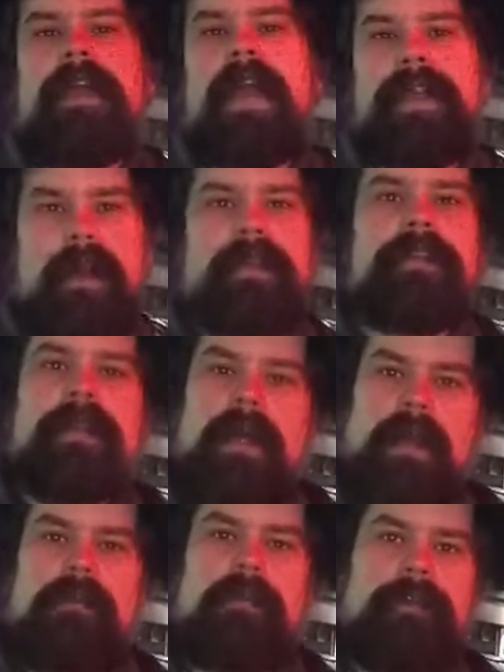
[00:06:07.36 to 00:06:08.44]
and not the
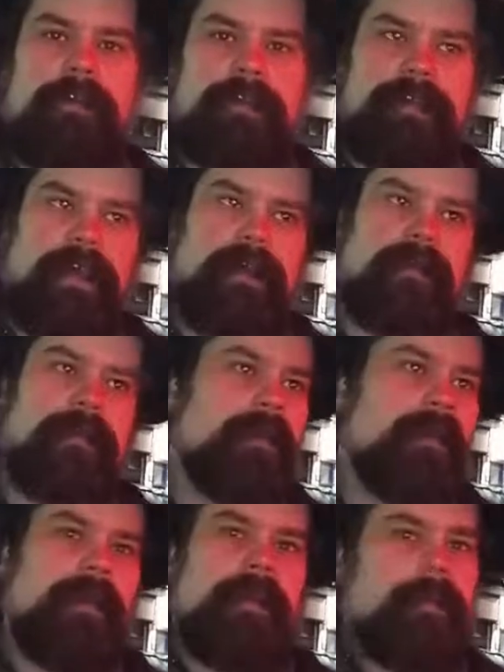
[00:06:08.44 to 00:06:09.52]
color of our skin.
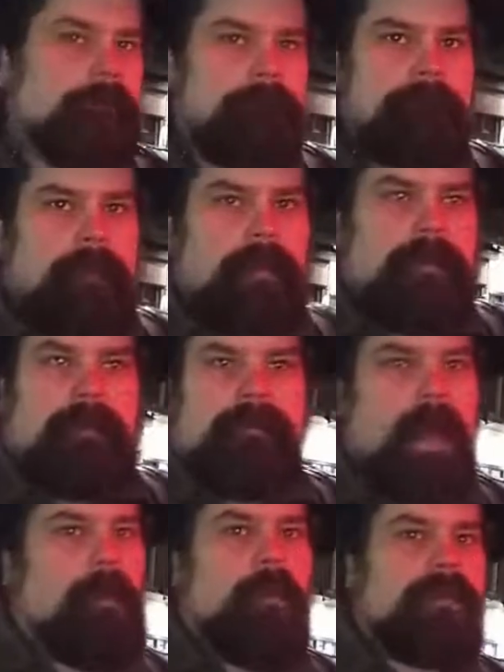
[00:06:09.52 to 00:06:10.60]

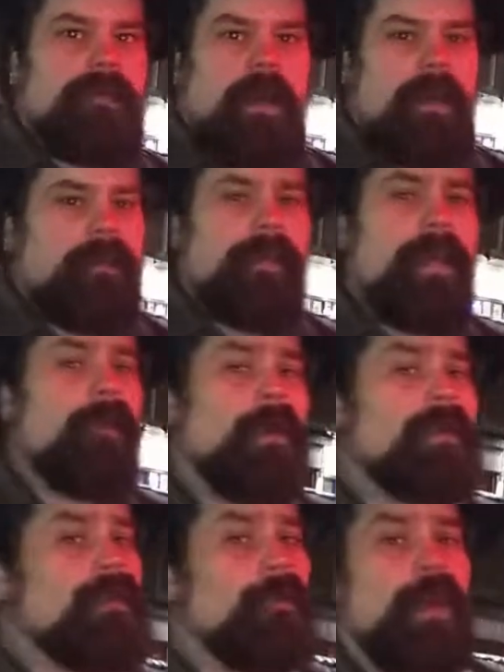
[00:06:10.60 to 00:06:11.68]
That was Dr. King
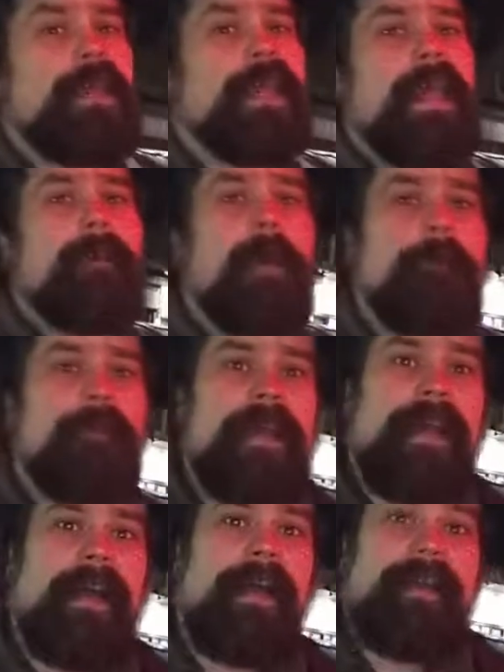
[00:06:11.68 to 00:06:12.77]
wasn't the one that came up with
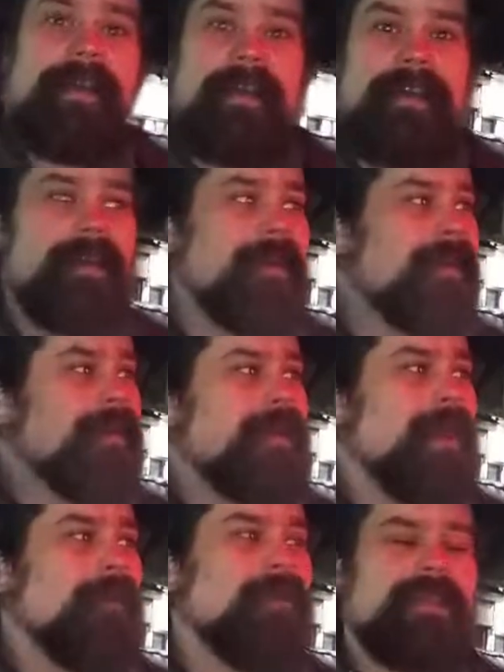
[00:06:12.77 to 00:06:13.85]
that idea.
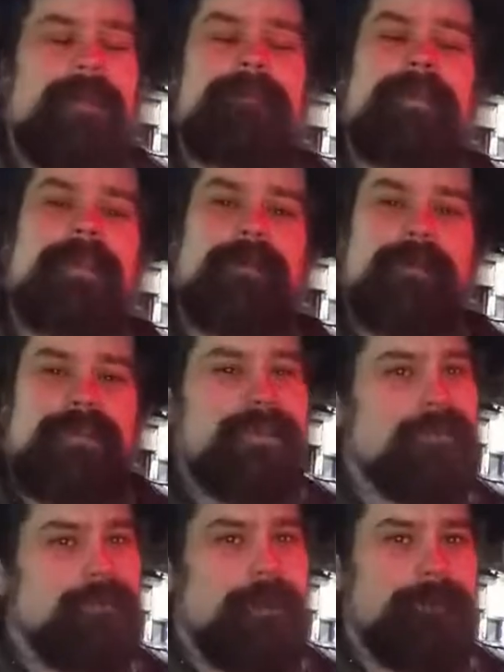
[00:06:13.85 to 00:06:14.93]
That was something that was in
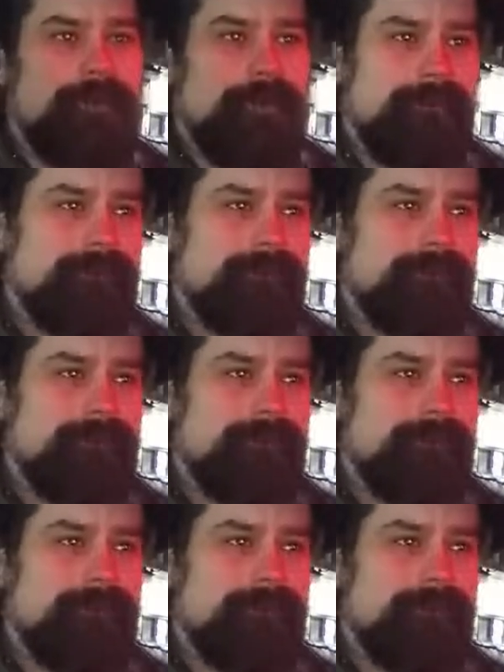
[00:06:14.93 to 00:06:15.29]
scripture.